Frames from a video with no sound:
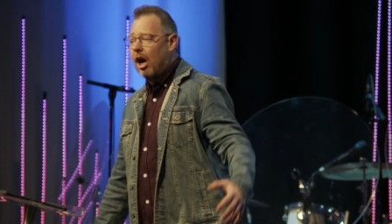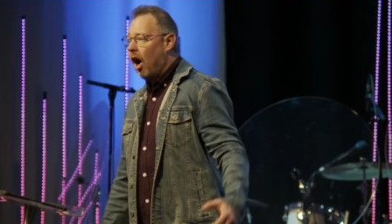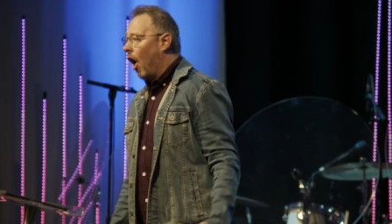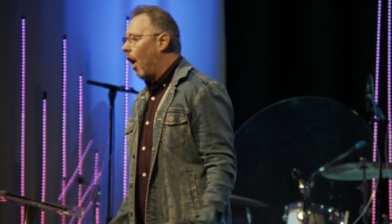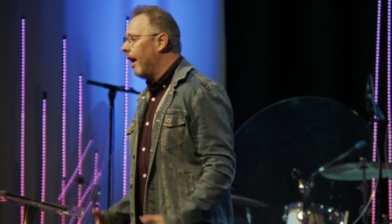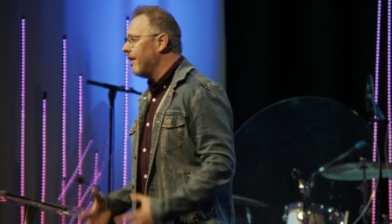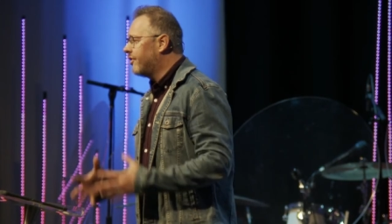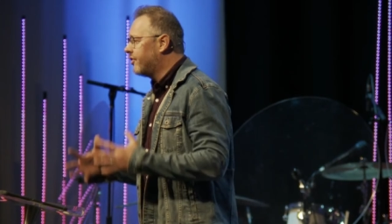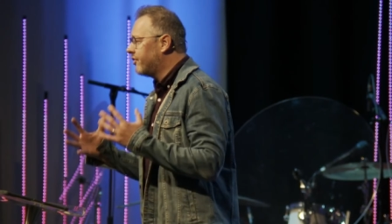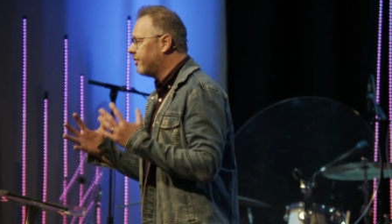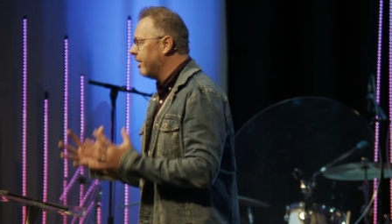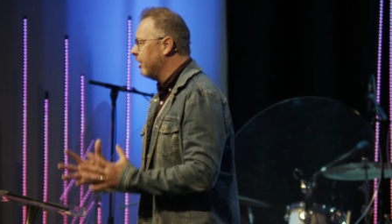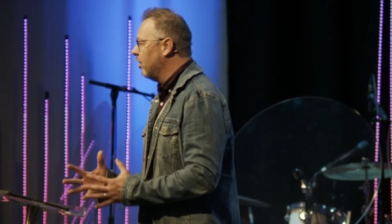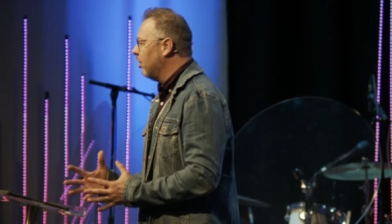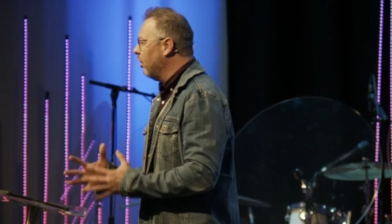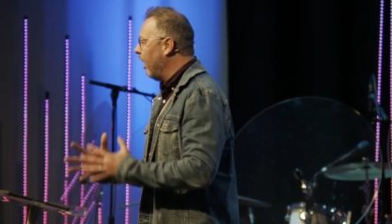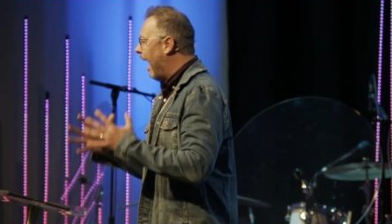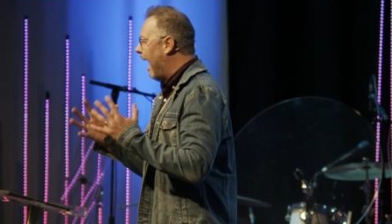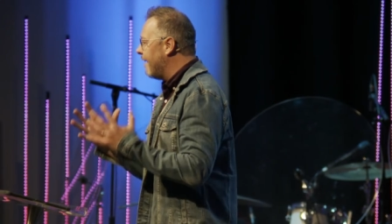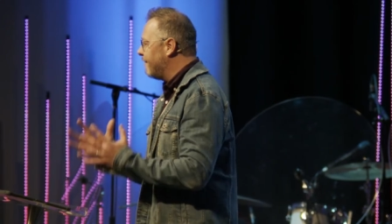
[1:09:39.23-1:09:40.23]
I
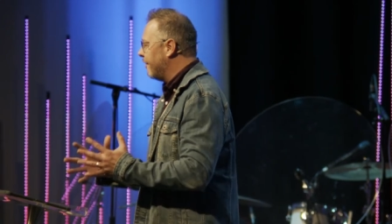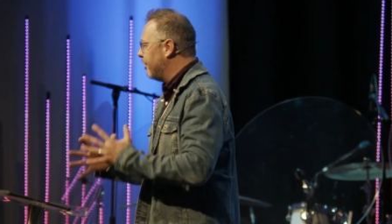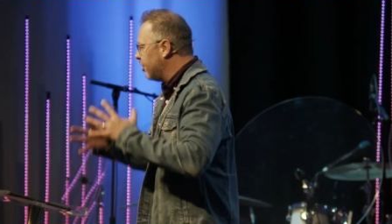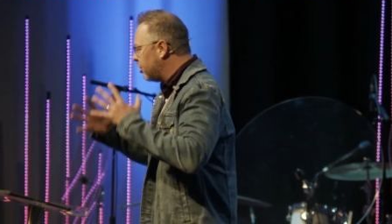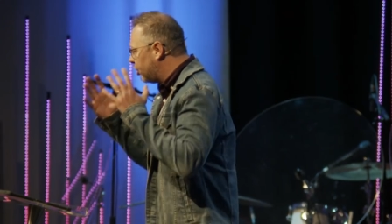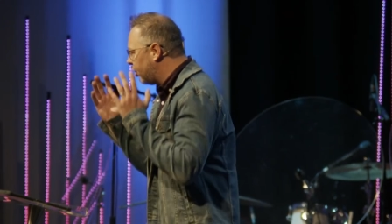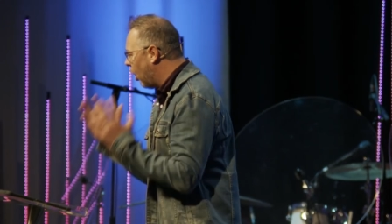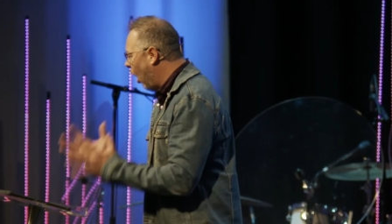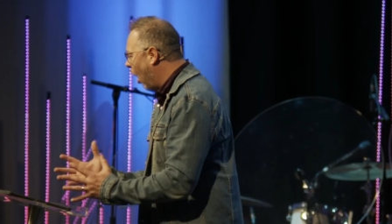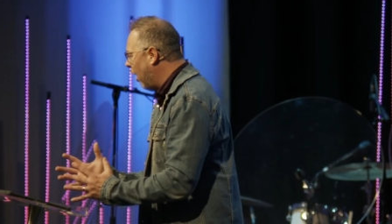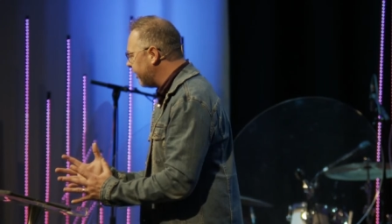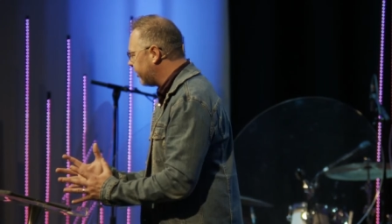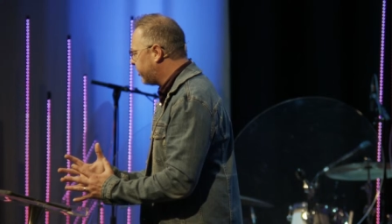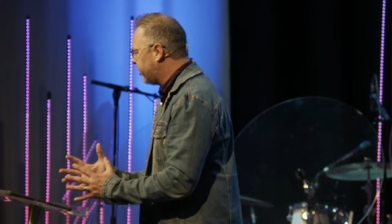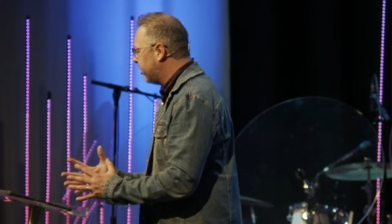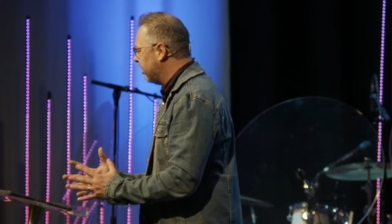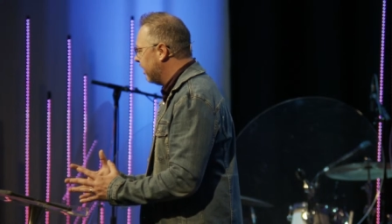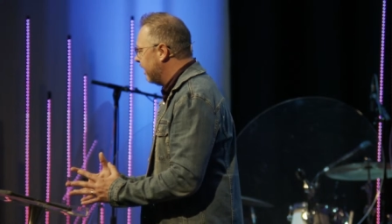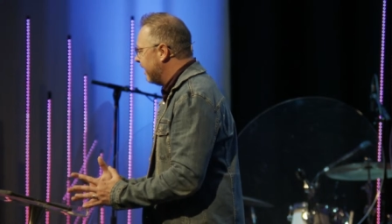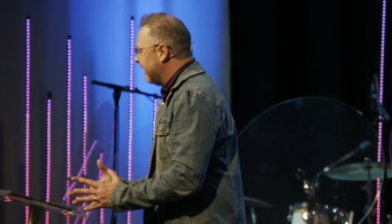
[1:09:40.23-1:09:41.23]
still haven't got
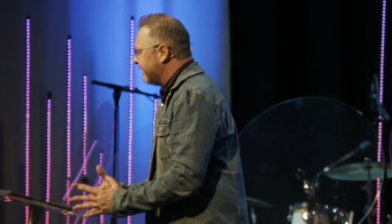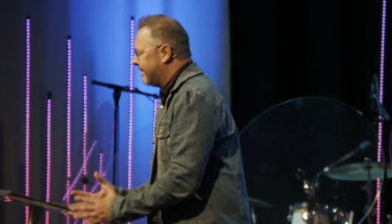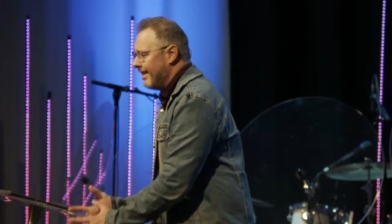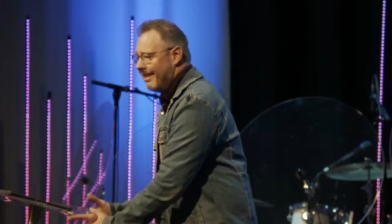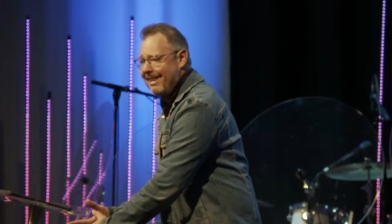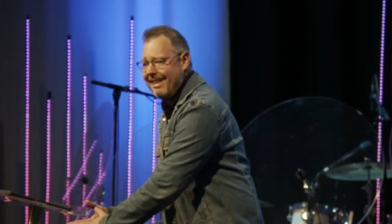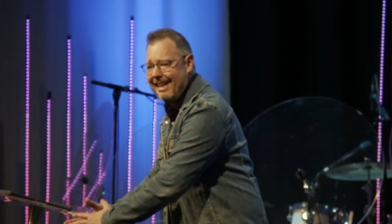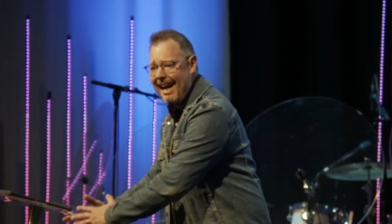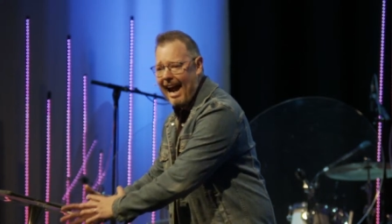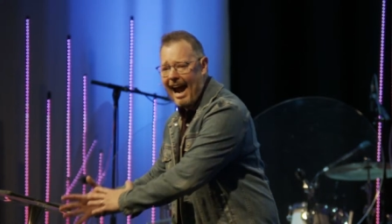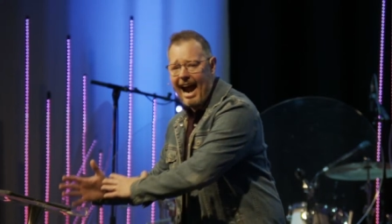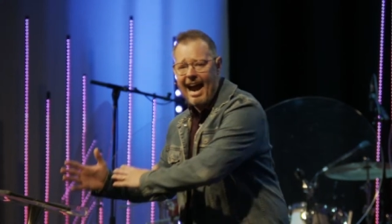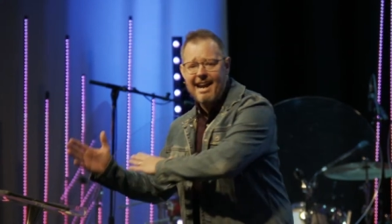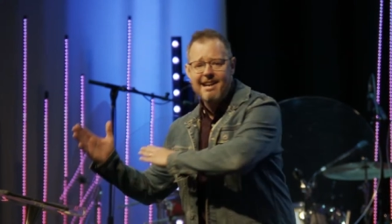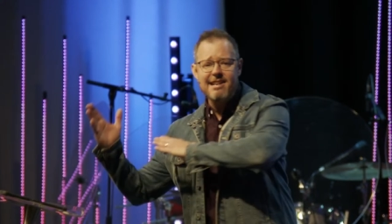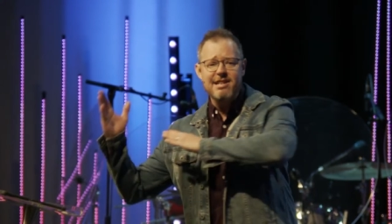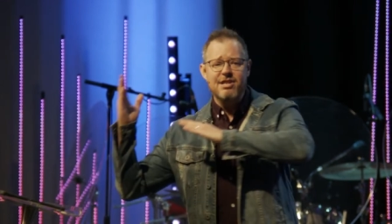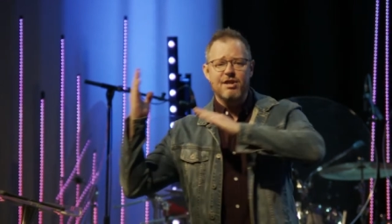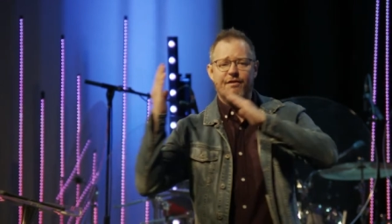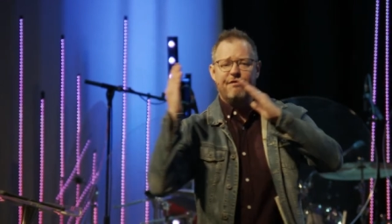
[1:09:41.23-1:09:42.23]
to the
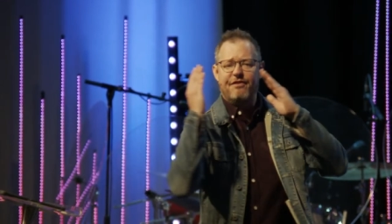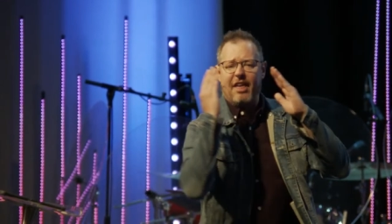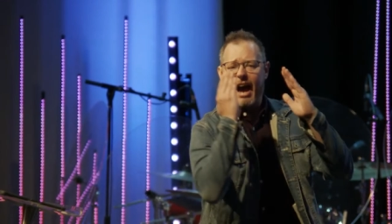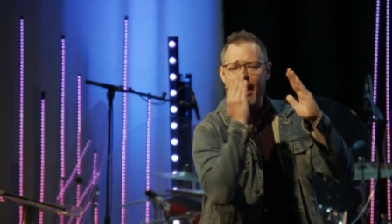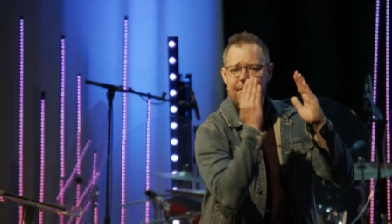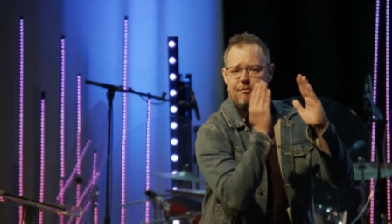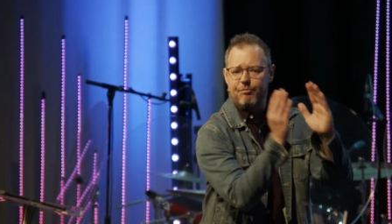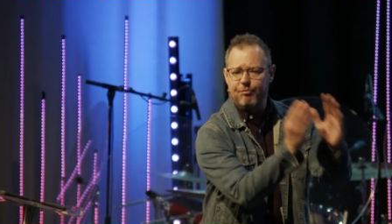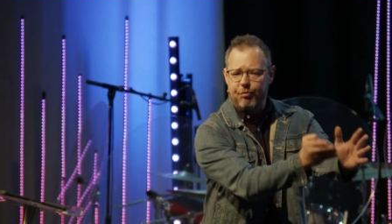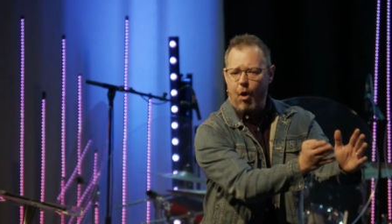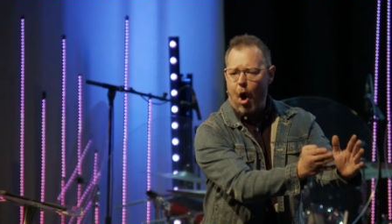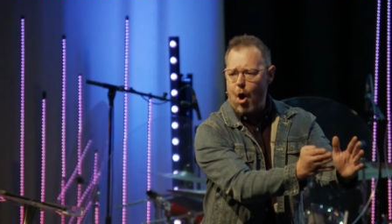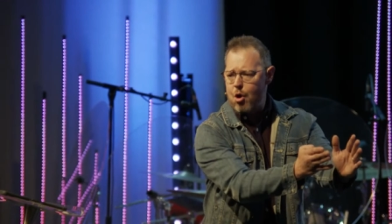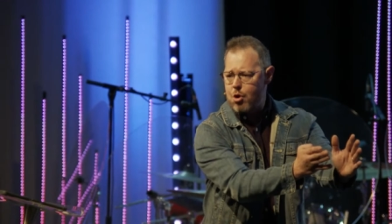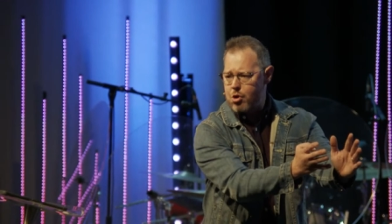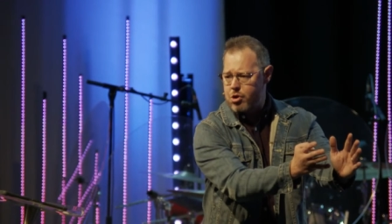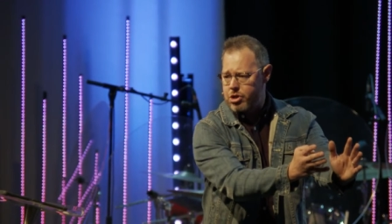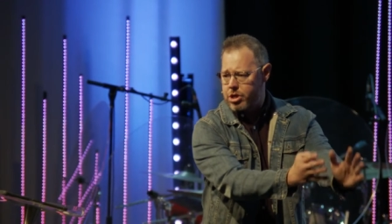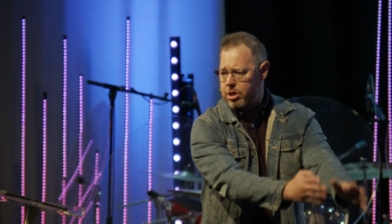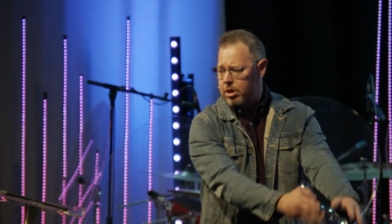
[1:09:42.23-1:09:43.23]
end of that
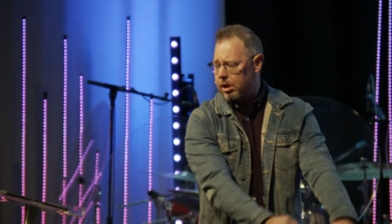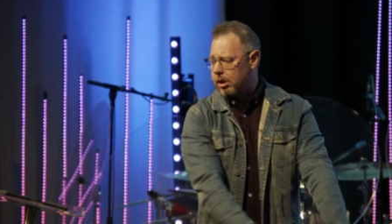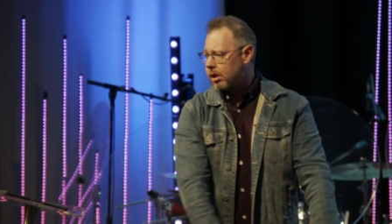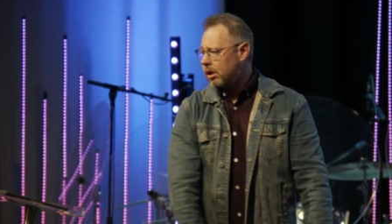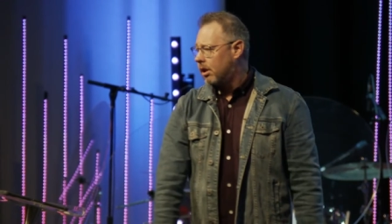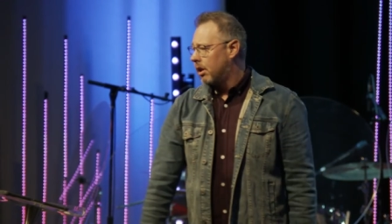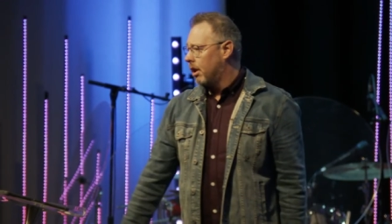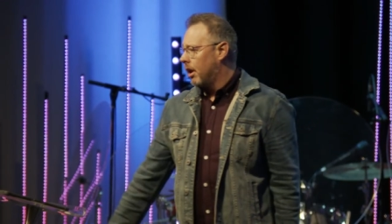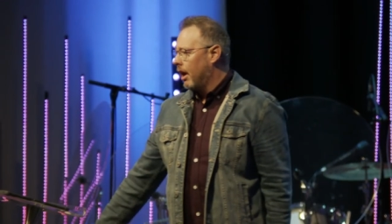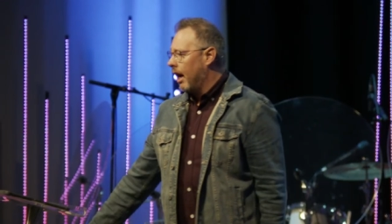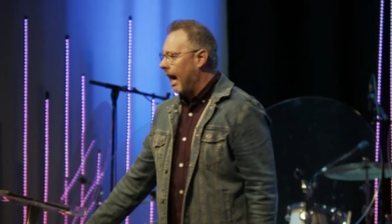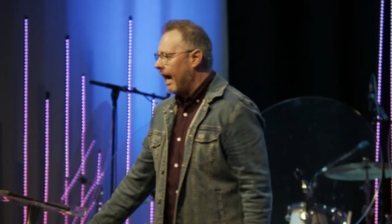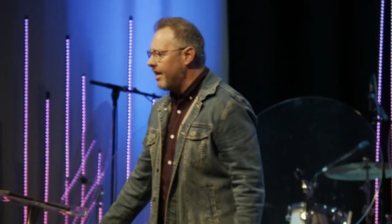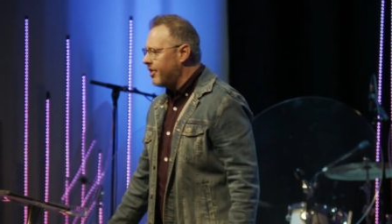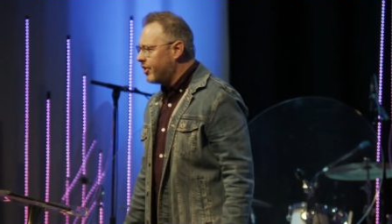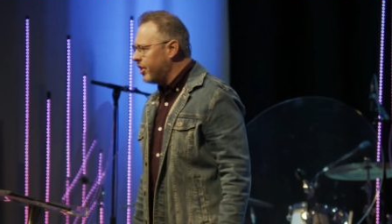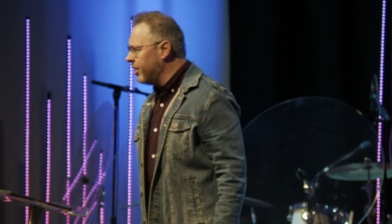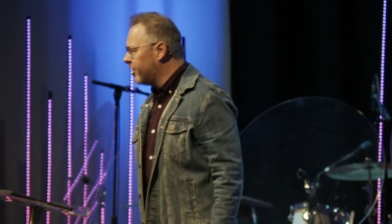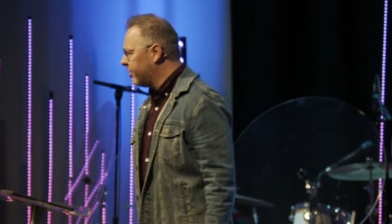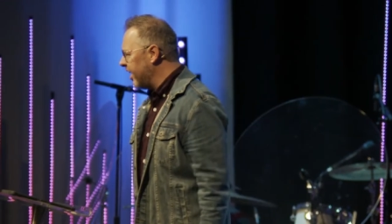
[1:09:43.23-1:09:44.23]
road. And
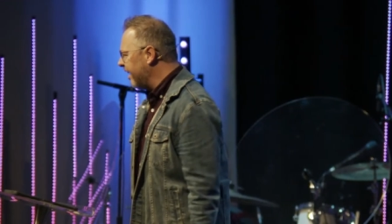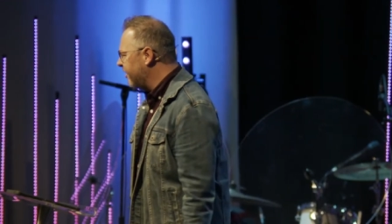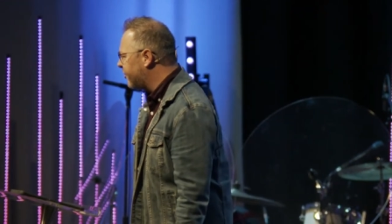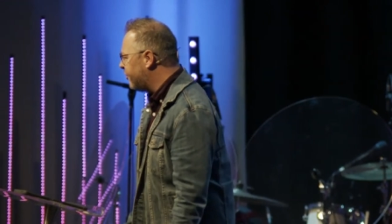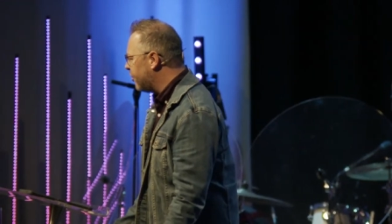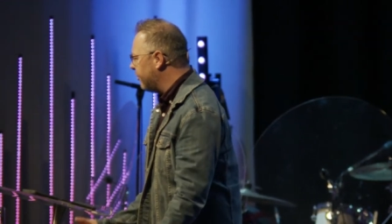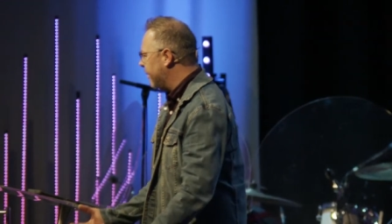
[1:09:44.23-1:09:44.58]
she says to